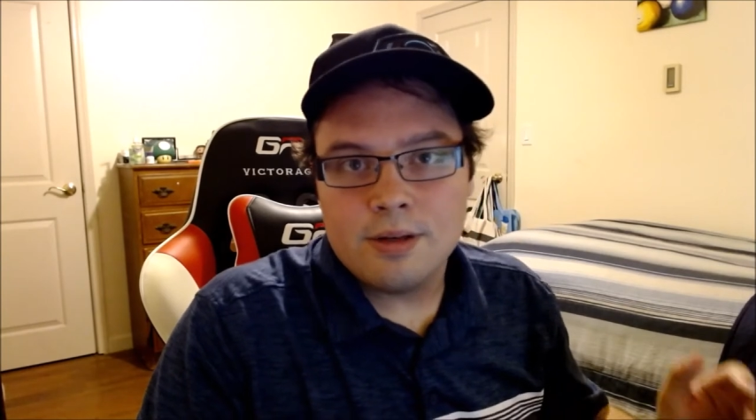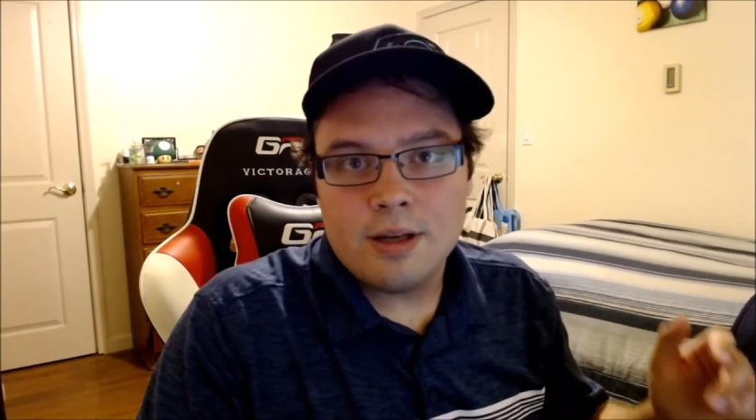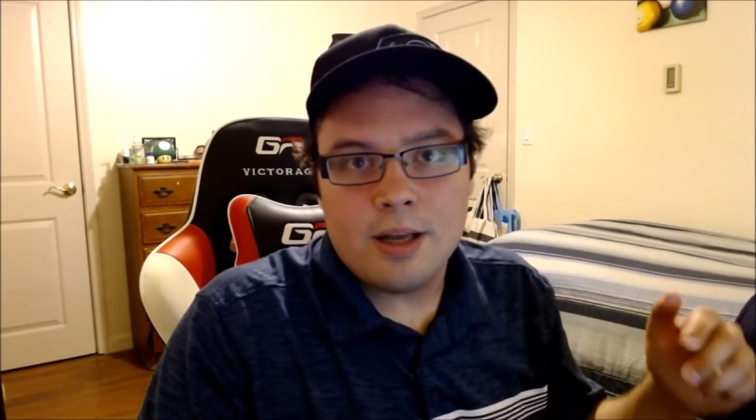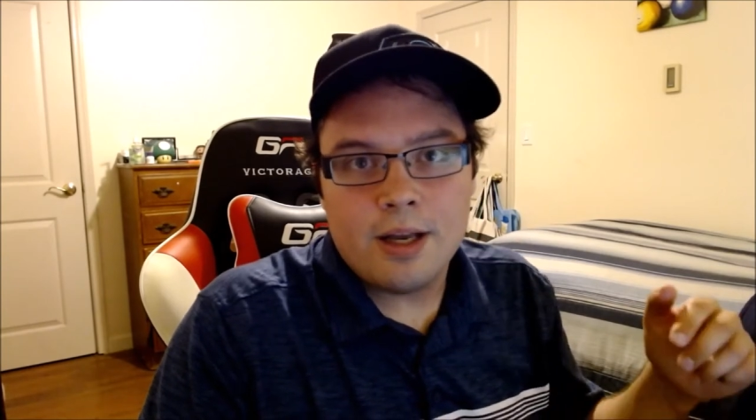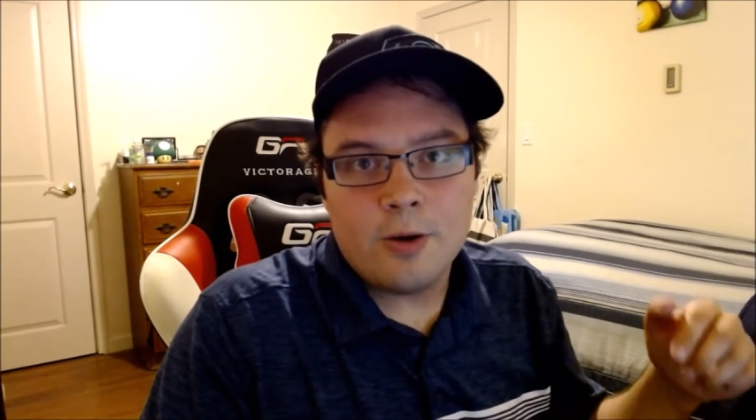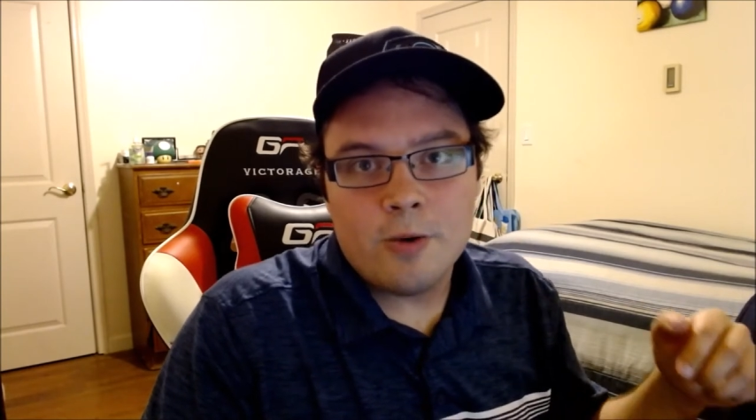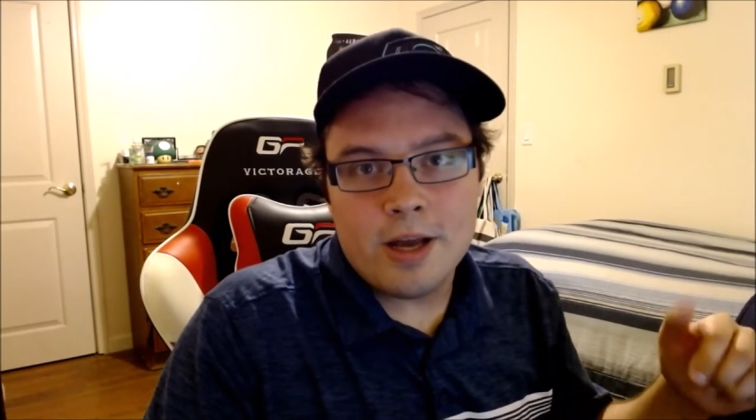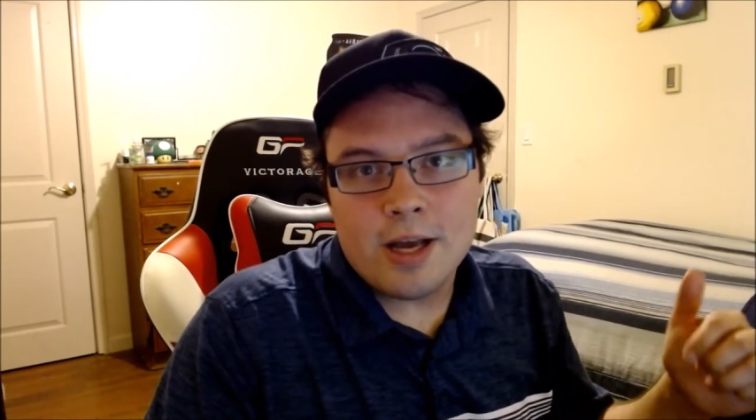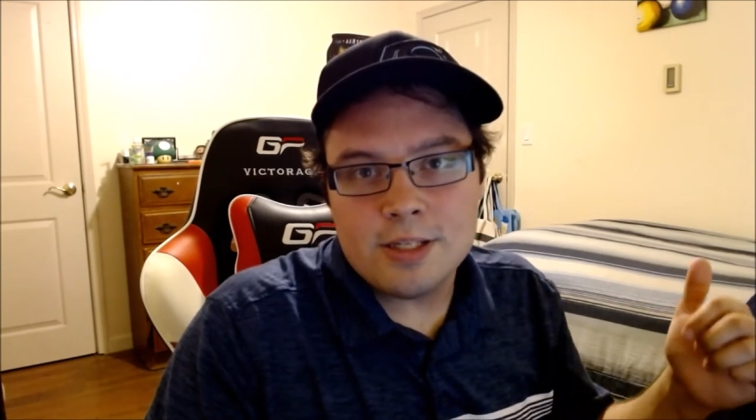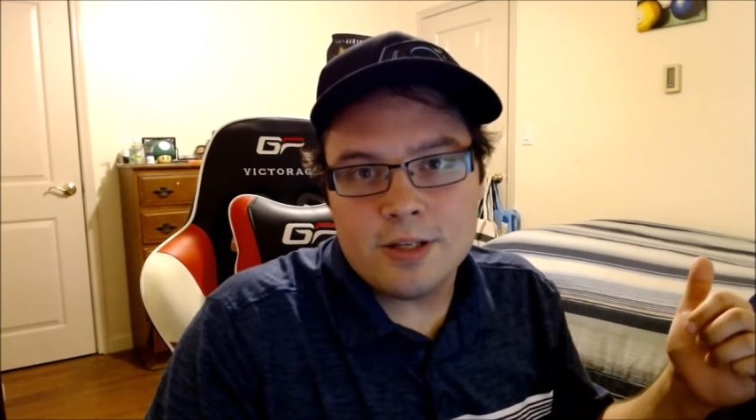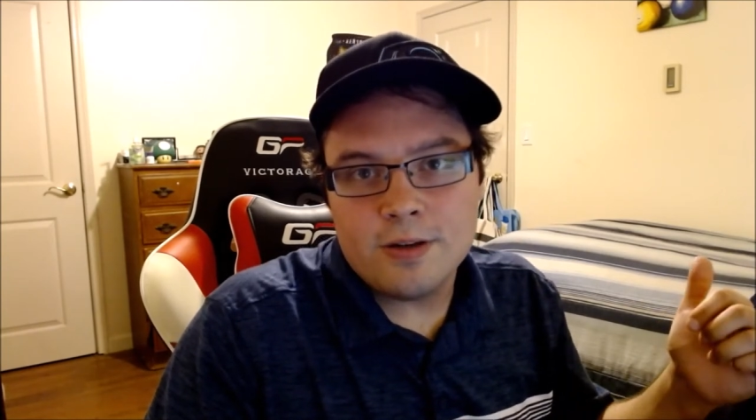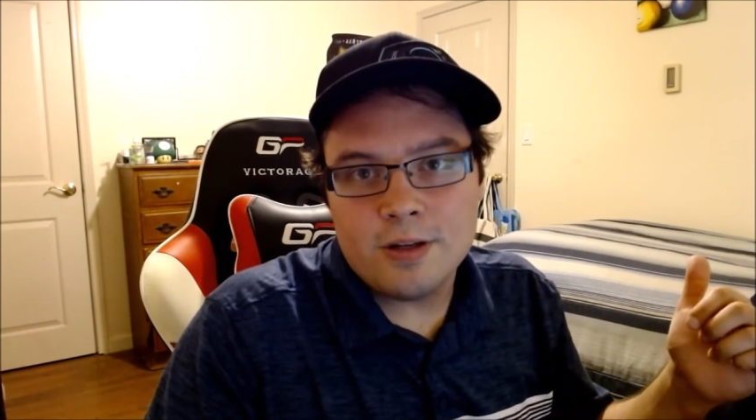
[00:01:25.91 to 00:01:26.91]
anyway,
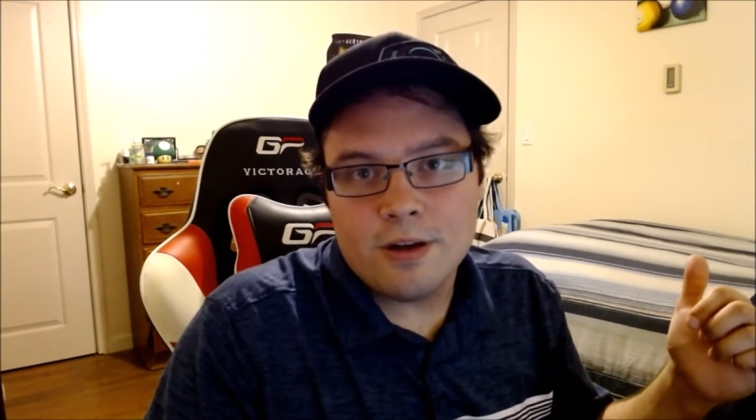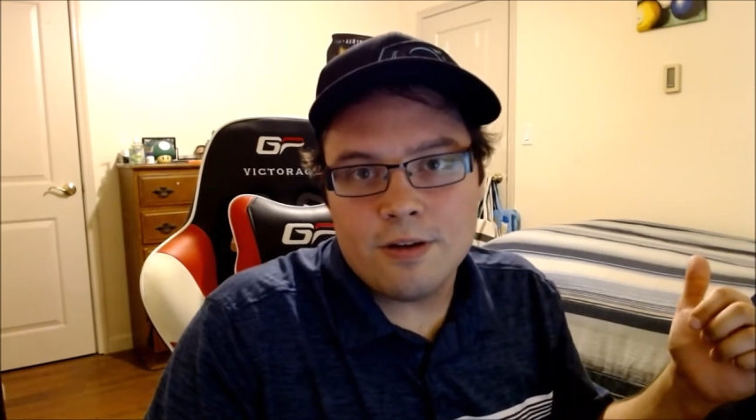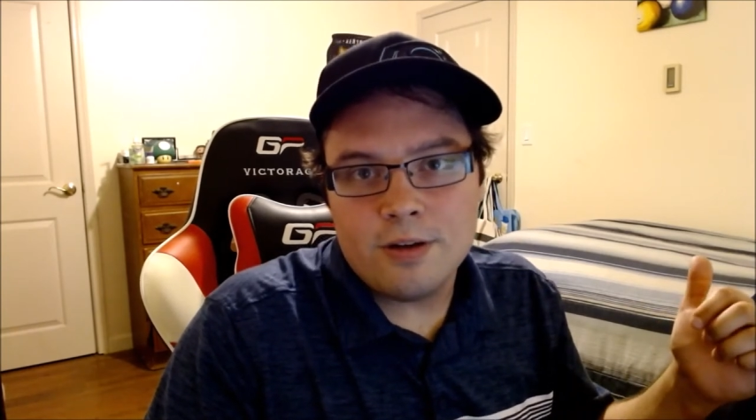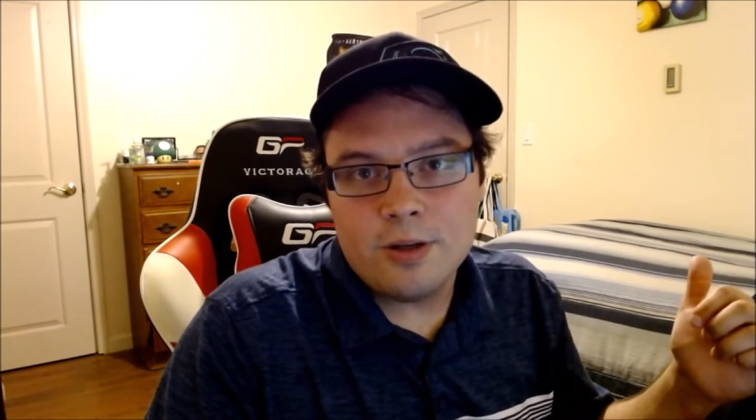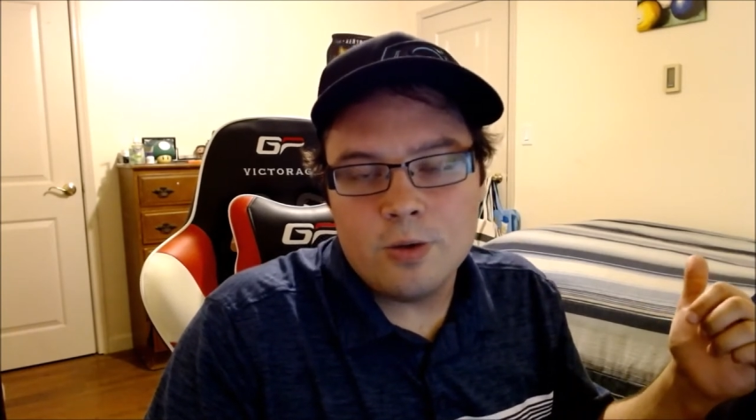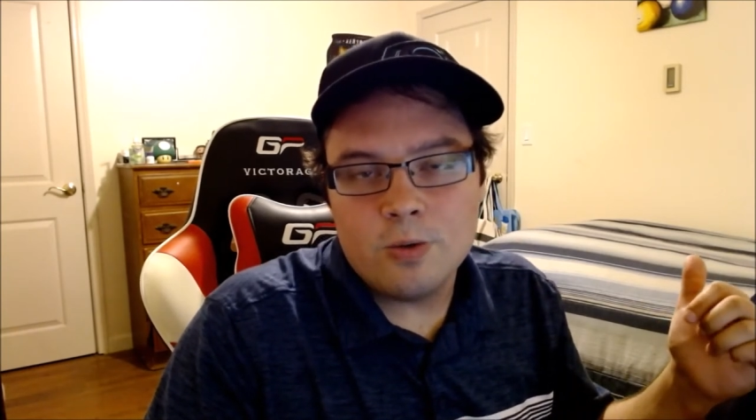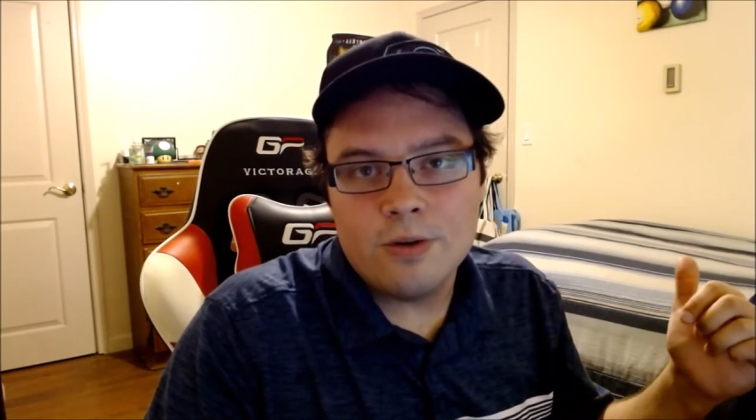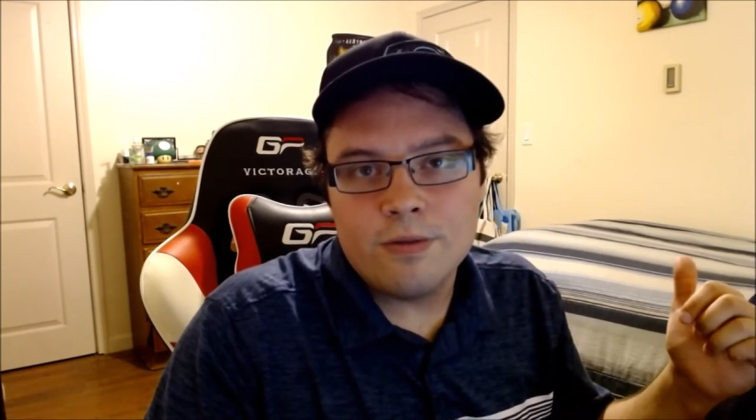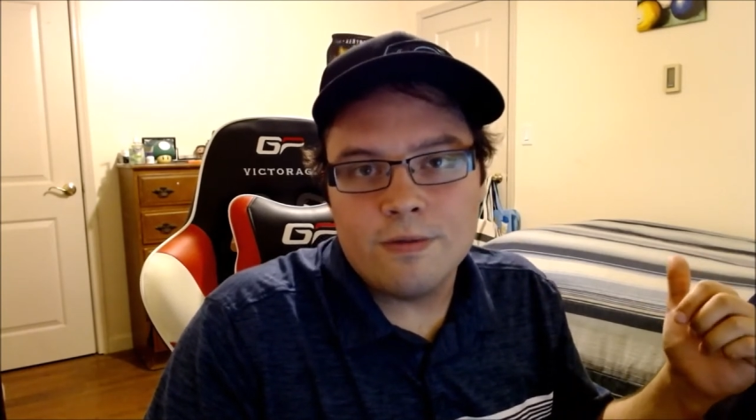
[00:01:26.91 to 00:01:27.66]
as you